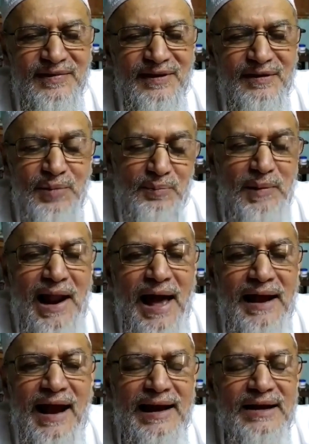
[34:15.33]
But
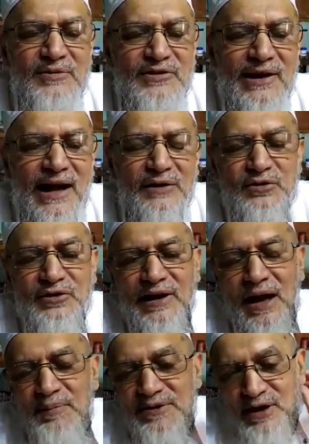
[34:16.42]
Malaika alayhi salatu
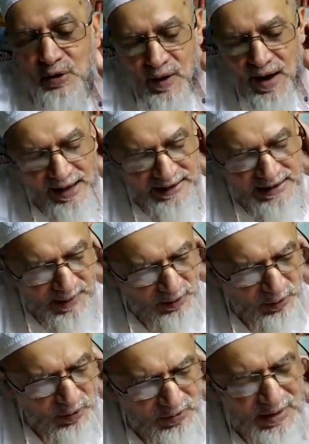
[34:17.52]
salam is a ruhani
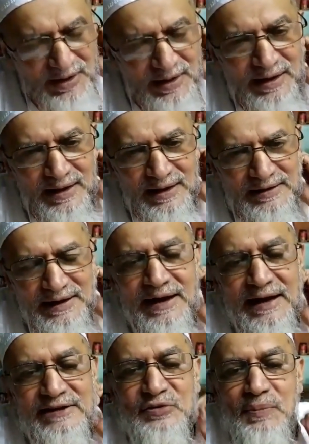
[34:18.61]
makhluk. They can
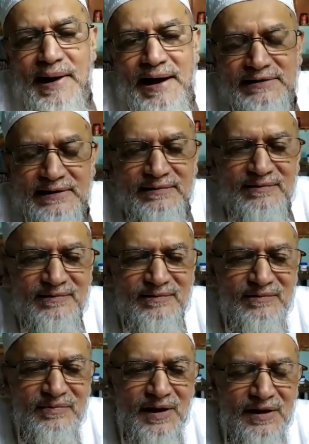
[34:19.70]
smell it.
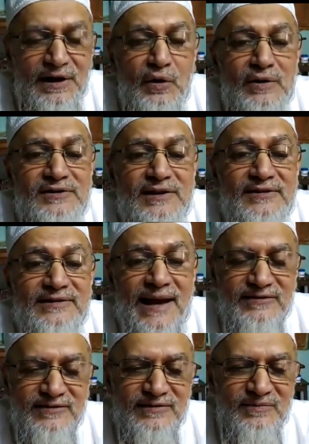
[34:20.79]
They got their
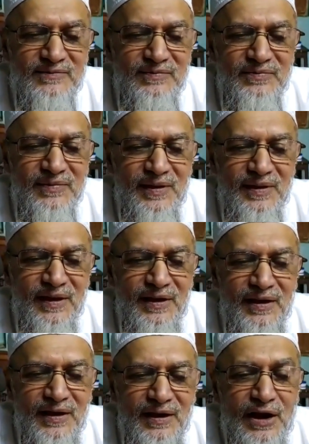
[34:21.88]
sense.
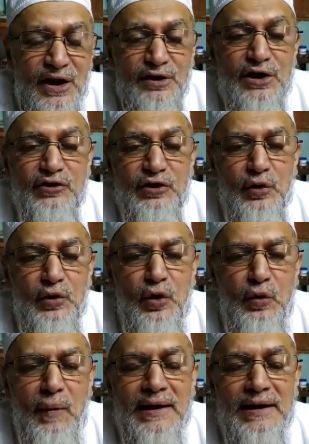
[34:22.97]
This ruh,
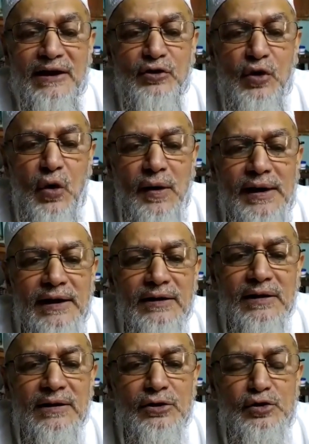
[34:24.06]
when is going
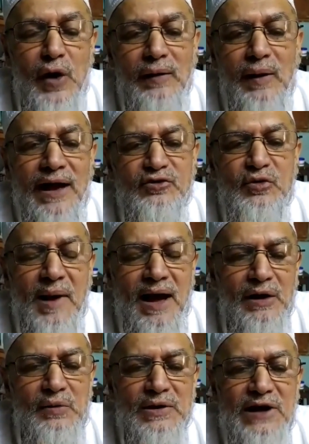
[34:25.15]
to Allah subhanahu
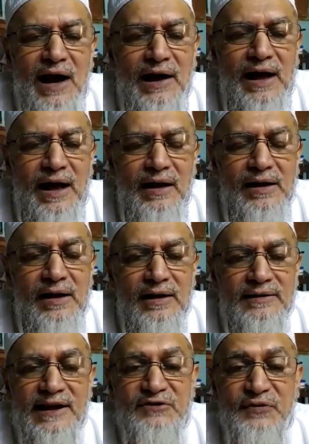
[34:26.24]
wa ta'ala,
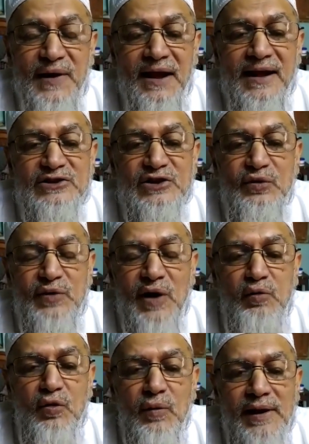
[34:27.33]
there's fragrance of
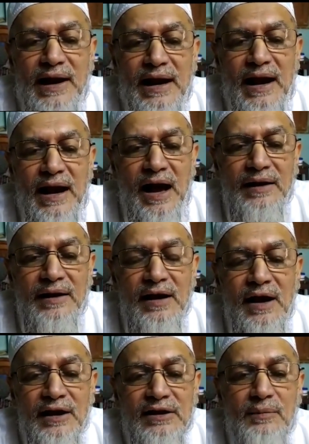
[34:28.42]
Rauhu wa Rayhan,
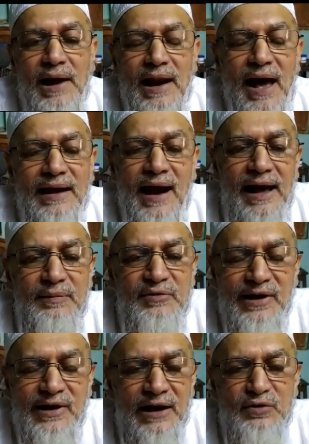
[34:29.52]
The Malaika alayhi
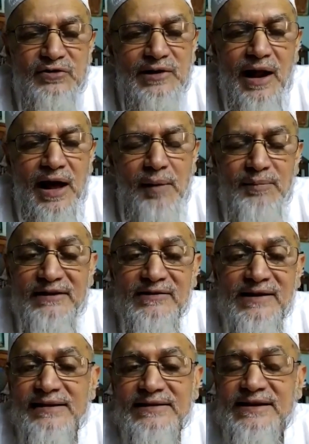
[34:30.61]
salatu wasalam is
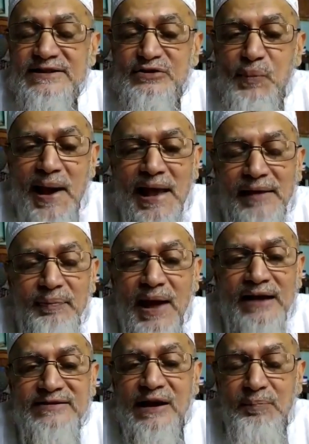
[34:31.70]
getting smell and they are
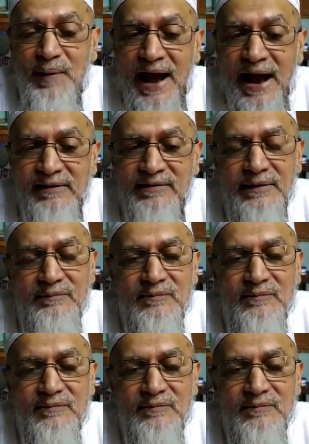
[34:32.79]
surprising